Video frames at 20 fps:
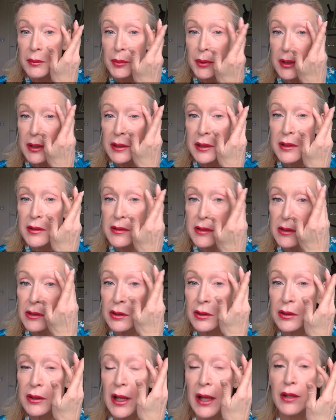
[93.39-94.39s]
but it needs to
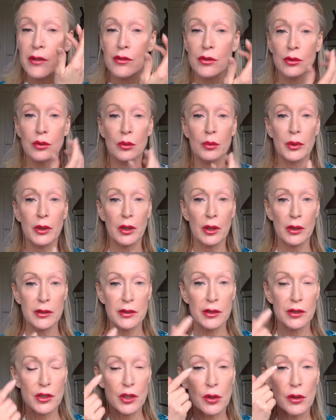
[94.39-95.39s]
look natural,
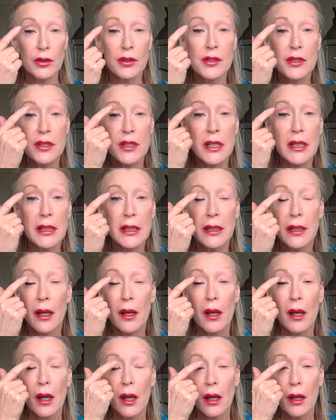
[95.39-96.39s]
because as you can see,
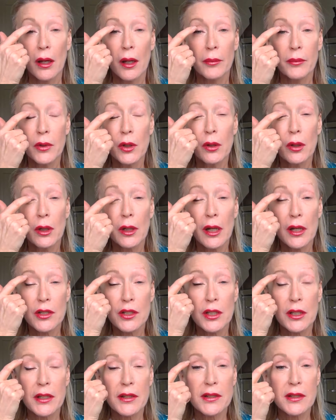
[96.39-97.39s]
you can
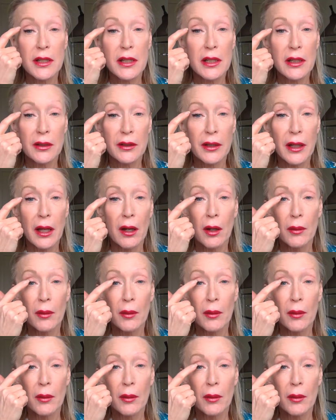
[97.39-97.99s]
actually see it there.